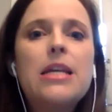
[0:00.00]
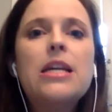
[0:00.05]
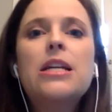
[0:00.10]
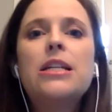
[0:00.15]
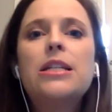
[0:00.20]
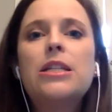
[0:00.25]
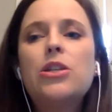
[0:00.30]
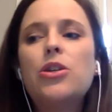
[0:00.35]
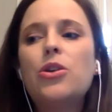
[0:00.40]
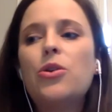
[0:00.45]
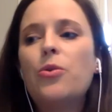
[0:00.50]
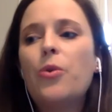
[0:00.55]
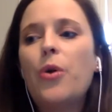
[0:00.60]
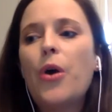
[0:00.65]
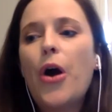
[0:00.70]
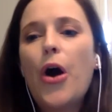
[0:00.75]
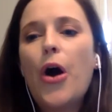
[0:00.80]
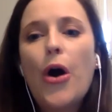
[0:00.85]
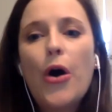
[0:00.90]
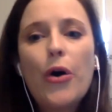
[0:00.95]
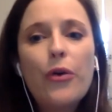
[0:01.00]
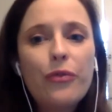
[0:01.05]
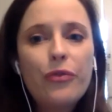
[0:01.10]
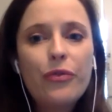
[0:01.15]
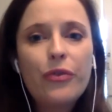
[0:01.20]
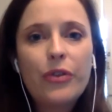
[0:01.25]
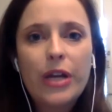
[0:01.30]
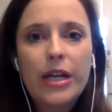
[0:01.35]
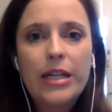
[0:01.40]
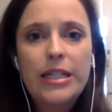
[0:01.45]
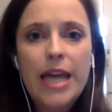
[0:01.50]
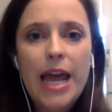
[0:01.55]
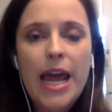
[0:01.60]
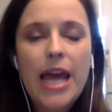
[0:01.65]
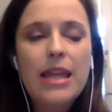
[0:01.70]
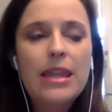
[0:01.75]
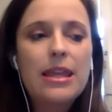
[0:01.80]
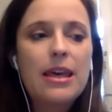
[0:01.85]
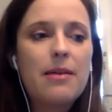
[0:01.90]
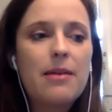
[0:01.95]
to hopefully
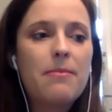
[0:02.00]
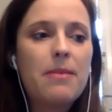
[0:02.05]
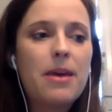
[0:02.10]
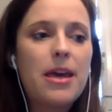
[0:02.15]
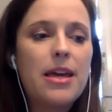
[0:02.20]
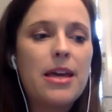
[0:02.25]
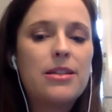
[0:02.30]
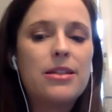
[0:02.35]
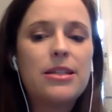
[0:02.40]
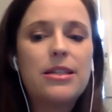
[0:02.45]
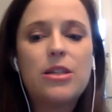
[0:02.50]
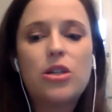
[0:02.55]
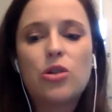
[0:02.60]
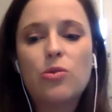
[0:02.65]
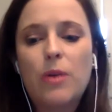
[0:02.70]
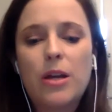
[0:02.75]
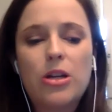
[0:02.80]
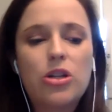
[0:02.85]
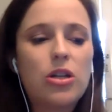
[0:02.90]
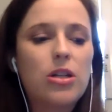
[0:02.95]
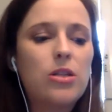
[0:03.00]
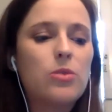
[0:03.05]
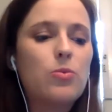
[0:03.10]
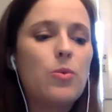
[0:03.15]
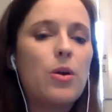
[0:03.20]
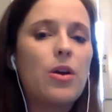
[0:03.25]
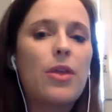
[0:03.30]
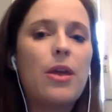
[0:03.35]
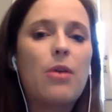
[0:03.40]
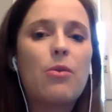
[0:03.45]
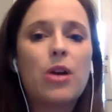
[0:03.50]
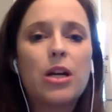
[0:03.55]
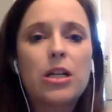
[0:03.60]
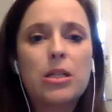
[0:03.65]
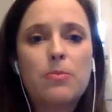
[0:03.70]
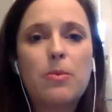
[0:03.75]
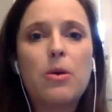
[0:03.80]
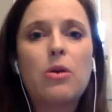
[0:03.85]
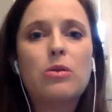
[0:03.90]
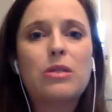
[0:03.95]
take them into situations where they were
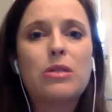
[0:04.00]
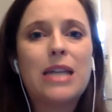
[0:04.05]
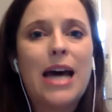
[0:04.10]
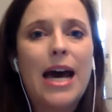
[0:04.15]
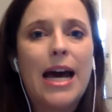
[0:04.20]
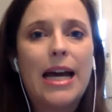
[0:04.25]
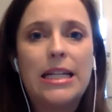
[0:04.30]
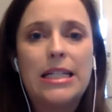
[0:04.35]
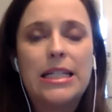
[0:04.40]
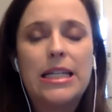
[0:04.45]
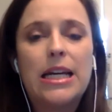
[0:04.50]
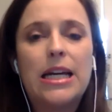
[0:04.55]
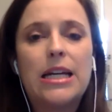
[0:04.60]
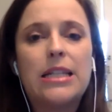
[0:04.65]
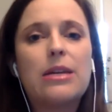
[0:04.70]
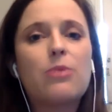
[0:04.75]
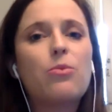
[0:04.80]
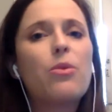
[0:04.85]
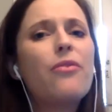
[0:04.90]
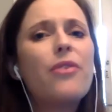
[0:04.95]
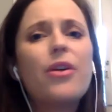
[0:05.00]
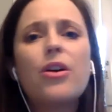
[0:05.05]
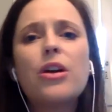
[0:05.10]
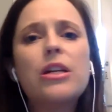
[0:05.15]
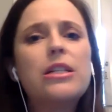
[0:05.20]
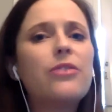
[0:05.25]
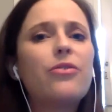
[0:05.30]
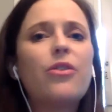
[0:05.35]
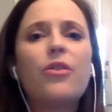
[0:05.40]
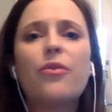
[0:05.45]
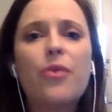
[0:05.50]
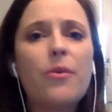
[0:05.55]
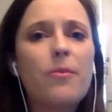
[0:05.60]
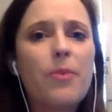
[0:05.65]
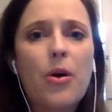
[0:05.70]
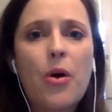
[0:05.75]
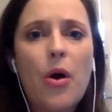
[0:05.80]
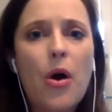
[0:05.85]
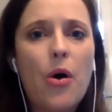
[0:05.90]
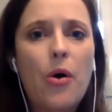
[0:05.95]
exposed to ideas that were very different from
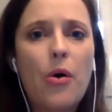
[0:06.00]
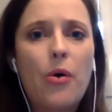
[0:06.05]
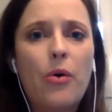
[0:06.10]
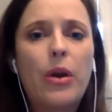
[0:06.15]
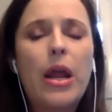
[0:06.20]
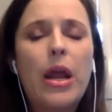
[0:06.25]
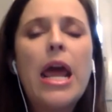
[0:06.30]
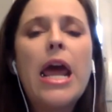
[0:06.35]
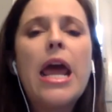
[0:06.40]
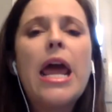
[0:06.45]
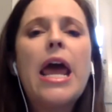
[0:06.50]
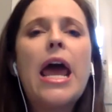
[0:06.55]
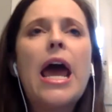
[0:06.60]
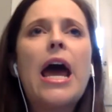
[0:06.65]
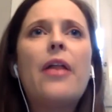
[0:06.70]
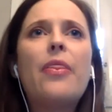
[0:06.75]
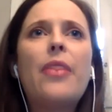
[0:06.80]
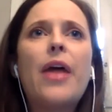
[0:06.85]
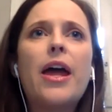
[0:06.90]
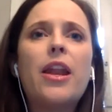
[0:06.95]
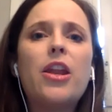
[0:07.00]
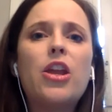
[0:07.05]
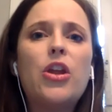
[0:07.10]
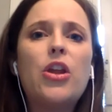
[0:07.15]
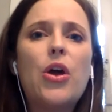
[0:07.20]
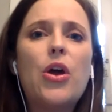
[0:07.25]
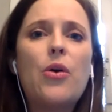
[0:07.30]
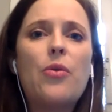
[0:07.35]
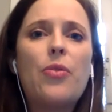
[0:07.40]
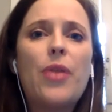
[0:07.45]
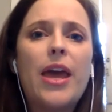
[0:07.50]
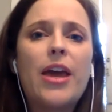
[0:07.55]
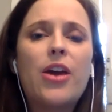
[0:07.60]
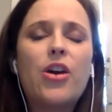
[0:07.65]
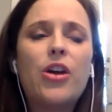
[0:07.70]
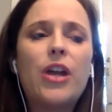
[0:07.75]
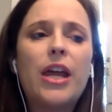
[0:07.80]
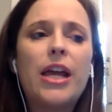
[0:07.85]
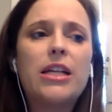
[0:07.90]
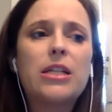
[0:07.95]
their own, and that, they
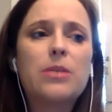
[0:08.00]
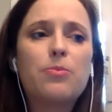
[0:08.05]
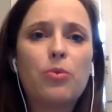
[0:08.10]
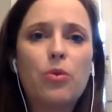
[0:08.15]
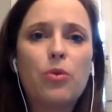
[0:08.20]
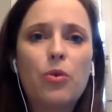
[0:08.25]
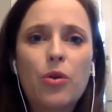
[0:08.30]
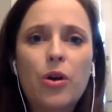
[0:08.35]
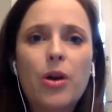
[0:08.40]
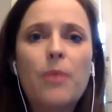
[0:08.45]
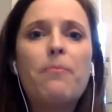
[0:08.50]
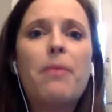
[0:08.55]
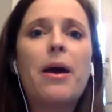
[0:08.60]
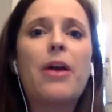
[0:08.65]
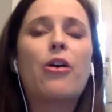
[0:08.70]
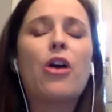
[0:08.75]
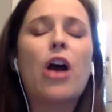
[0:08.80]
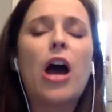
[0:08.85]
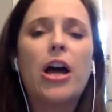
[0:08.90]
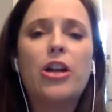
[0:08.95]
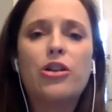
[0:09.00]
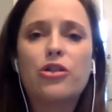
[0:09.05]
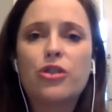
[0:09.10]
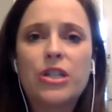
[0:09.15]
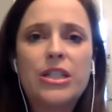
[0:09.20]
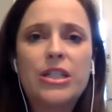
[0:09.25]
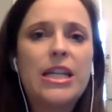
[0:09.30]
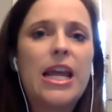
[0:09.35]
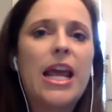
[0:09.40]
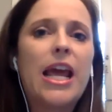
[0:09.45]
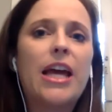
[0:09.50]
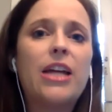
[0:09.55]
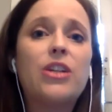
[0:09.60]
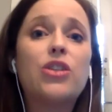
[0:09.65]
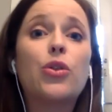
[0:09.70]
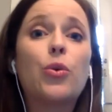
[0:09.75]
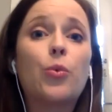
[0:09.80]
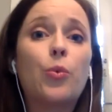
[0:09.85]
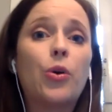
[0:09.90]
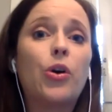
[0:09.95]
could explore and better understand
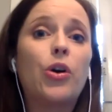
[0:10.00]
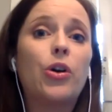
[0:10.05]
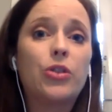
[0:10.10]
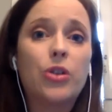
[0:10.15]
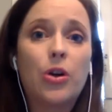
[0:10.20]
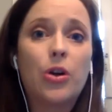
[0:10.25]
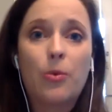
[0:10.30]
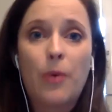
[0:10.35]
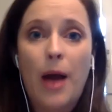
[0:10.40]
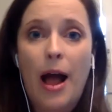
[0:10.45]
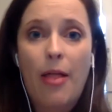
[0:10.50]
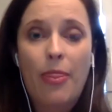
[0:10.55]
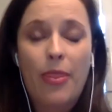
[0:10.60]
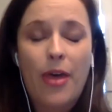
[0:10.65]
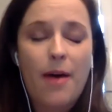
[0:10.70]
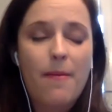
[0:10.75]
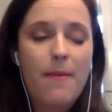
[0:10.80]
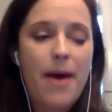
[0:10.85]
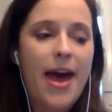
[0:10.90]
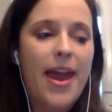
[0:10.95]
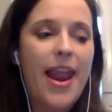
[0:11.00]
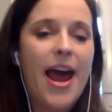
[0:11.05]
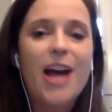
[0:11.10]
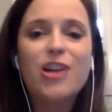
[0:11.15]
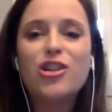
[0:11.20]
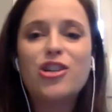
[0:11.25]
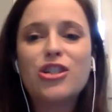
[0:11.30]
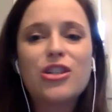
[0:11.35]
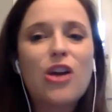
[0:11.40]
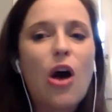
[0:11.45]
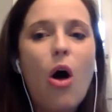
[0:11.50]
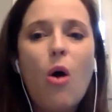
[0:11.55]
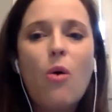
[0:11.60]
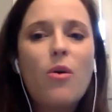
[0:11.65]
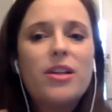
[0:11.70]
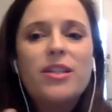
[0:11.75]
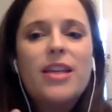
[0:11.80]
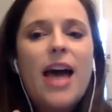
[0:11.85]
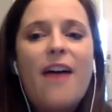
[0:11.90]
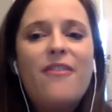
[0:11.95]
the world around them. And I just
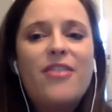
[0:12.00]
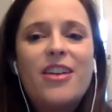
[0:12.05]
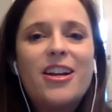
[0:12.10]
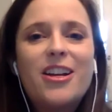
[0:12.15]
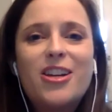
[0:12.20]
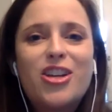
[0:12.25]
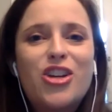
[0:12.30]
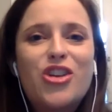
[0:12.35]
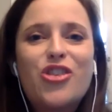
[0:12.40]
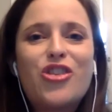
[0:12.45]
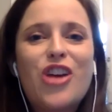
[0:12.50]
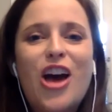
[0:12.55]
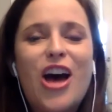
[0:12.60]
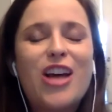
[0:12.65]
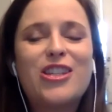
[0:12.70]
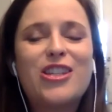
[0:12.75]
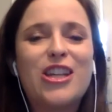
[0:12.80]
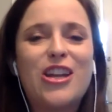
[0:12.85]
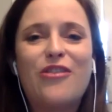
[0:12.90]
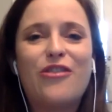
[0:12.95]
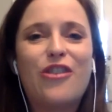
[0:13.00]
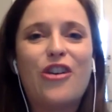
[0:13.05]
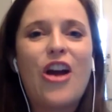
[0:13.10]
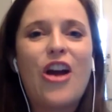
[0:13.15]
always have a curiosity for